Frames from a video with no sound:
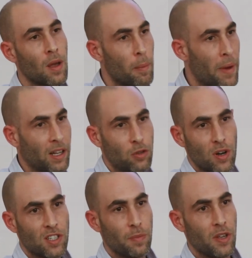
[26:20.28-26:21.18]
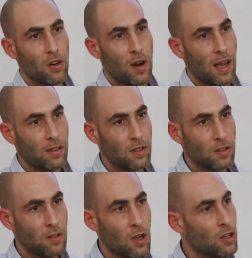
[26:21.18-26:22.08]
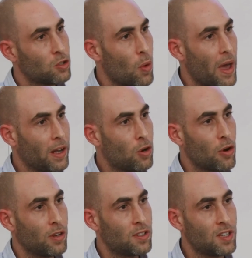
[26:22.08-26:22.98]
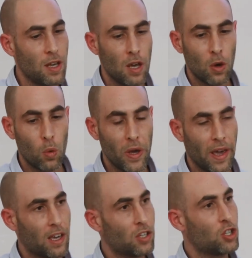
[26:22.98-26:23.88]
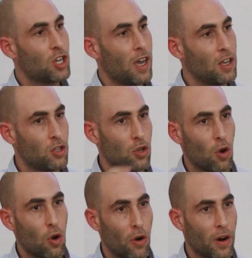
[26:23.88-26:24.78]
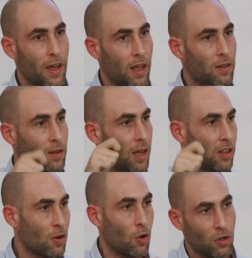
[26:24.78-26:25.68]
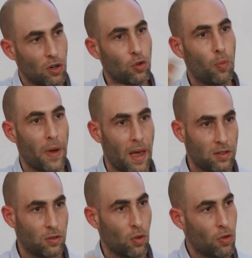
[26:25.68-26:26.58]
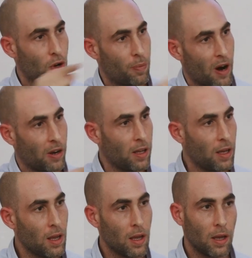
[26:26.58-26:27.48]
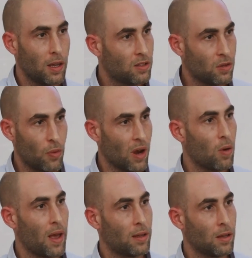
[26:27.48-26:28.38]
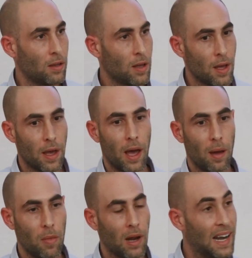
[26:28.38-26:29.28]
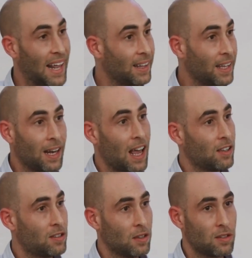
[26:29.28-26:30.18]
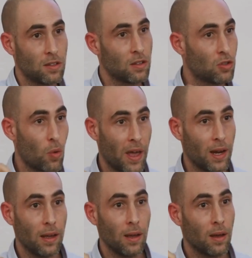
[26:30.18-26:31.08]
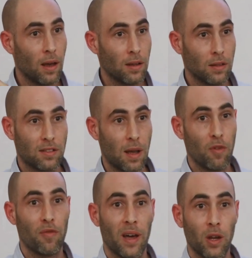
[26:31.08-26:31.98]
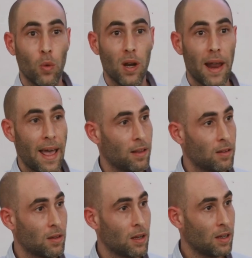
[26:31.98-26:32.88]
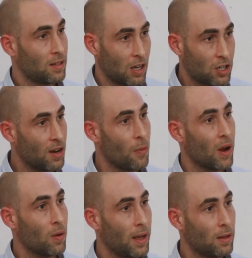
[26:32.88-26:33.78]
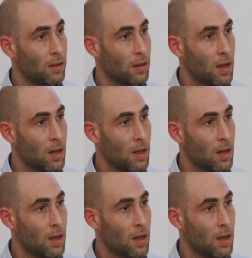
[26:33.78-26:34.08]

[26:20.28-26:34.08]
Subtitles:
Money transmitter license, so any currency we exchange or get an order to pass to third party is regulated. Lending license, so any sum of money we lend is actually regulated.